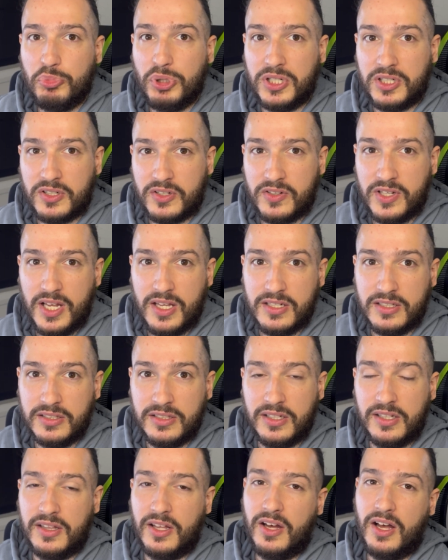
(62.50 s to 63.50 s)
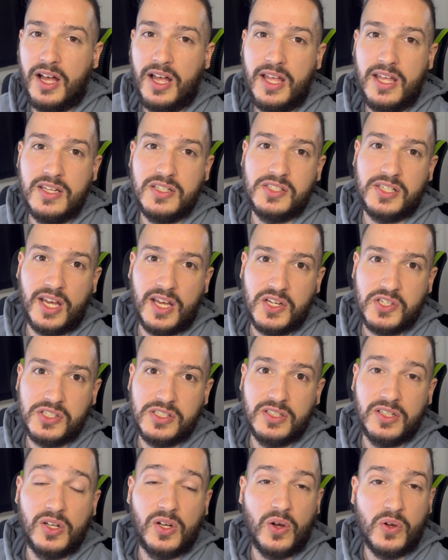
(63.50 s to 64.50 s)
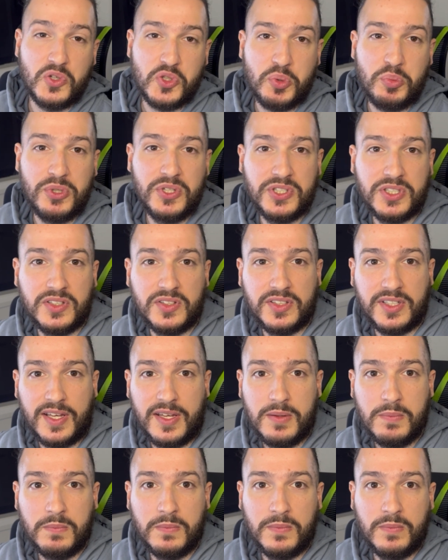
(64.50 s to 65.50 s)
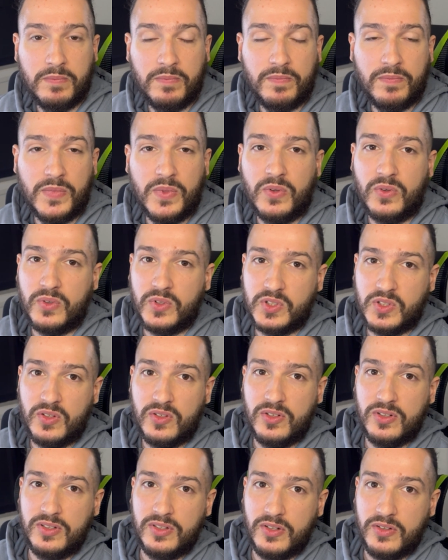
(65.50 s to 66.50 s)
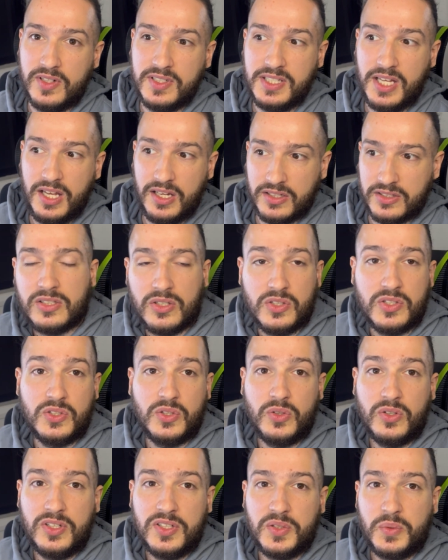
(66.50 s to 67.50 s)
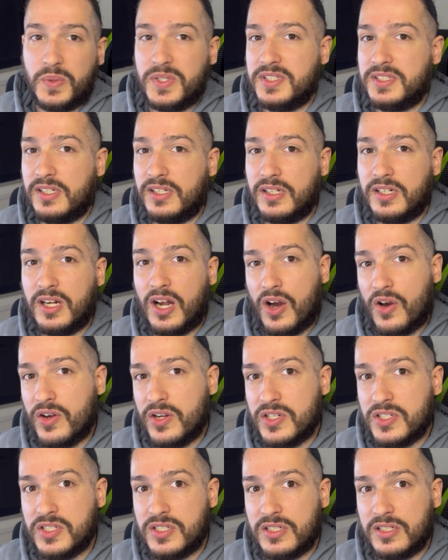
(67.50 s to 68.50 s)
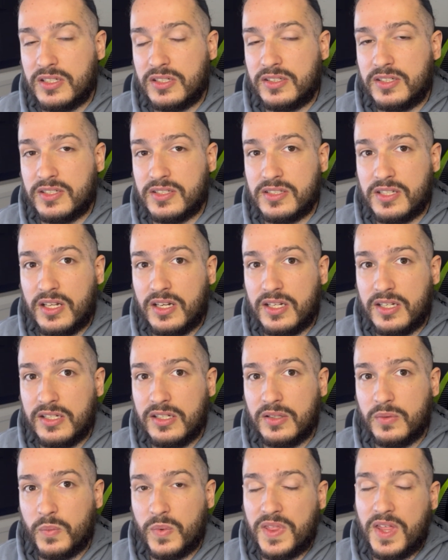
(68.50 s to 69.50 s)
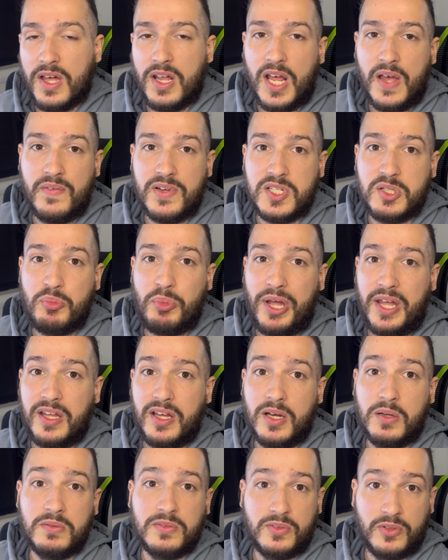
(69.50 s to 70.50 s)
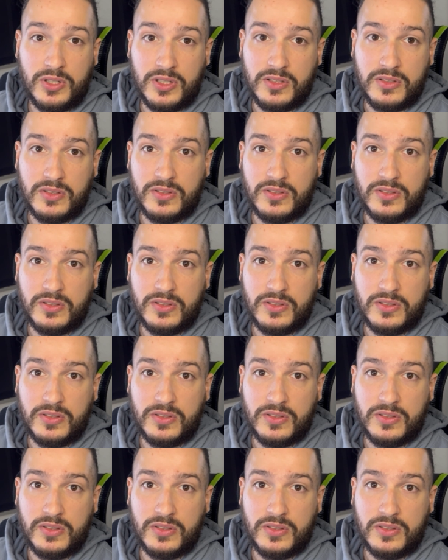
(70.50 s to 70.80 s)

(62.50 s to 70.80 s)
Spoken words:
but created the Higher Education Contribution Scheme, also known as HECS. So students were still encouraged to study without having to pay upfront.